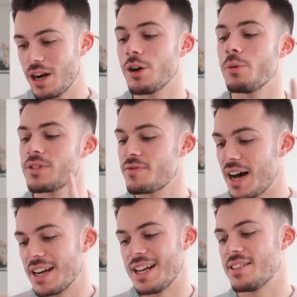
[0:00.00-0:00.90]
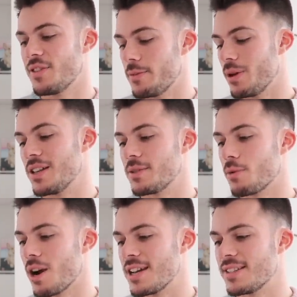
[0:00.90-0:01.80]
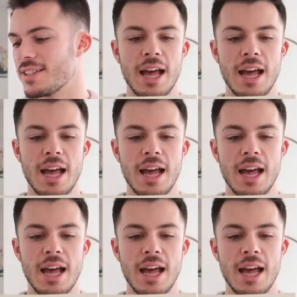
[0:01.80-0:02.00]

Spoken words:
Oh no, it was a finalist for the Pulitzer Prize.